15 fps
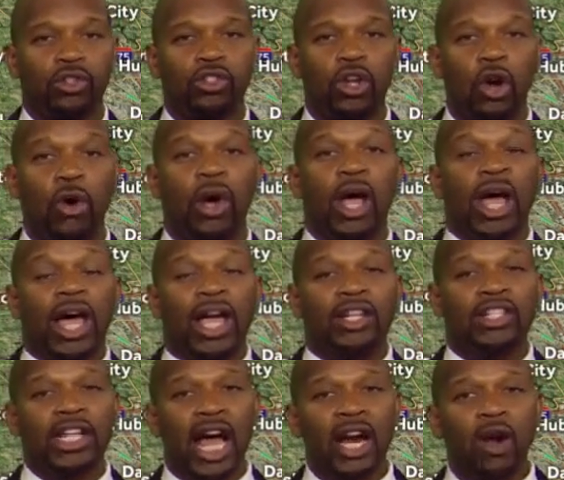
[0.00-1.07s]
So
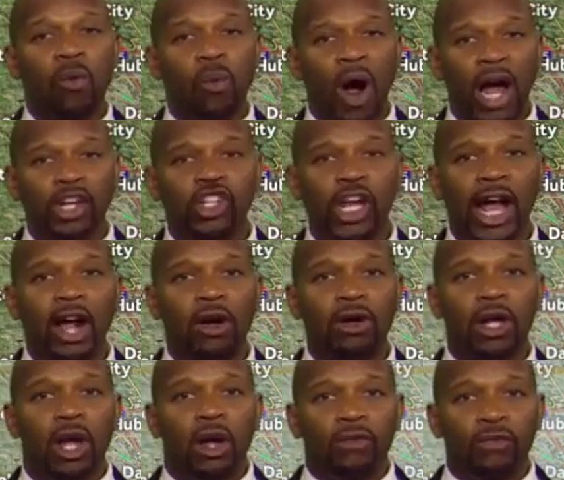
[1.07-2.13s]
it's not a
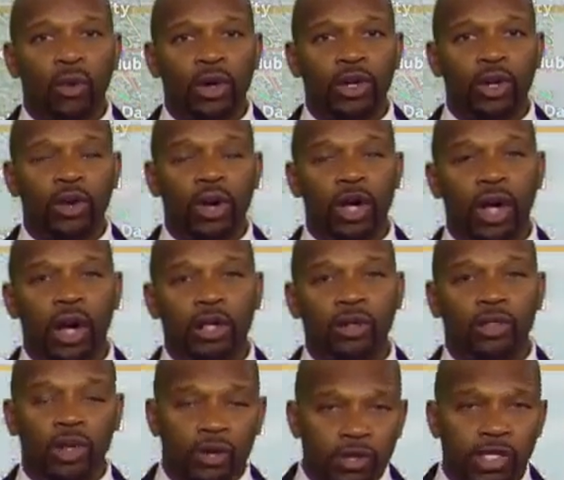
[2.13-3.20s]
washout for your uh,
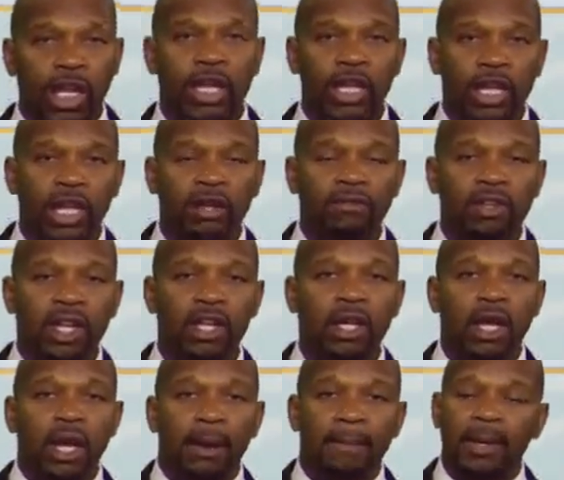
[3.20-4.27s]
Thursday
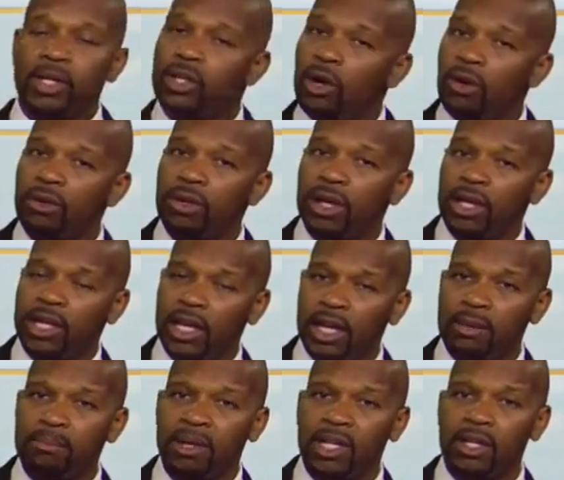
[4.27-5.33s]
evening, but don't
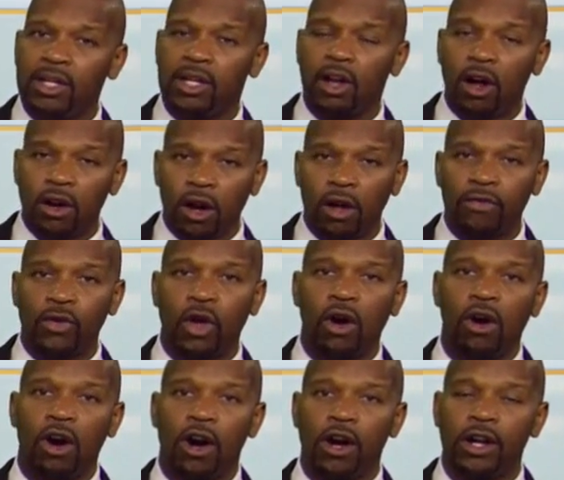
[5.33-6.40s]
again be caught off
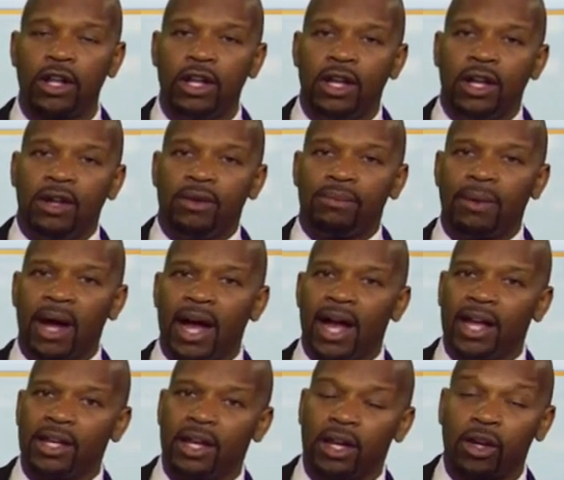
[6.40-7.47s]
guard
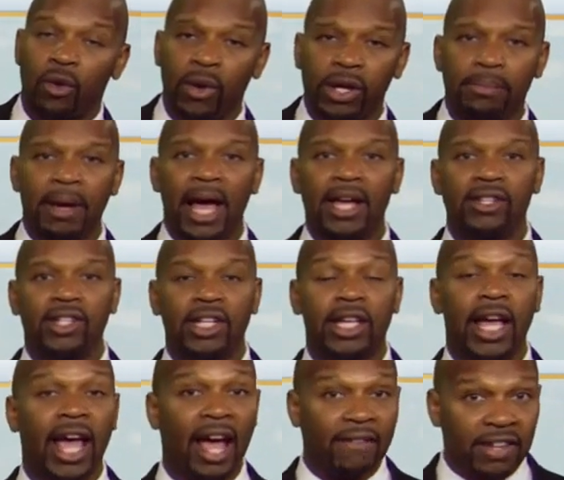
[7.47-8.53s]
by a quick passing
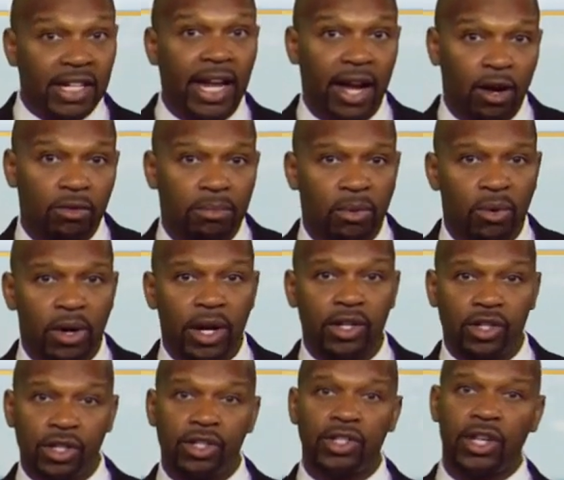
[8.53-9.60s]
heavy downpour, I
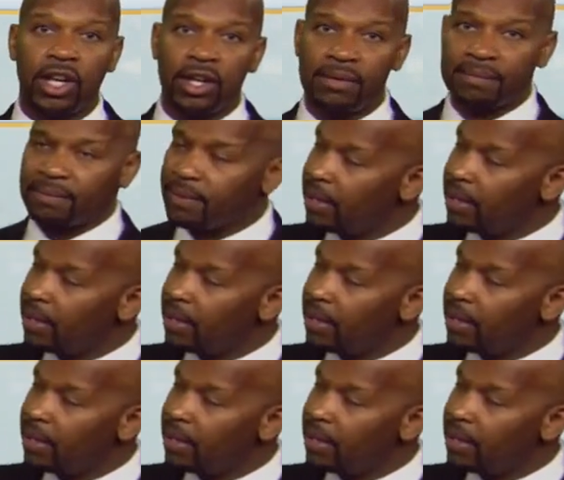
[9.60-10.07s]
should say.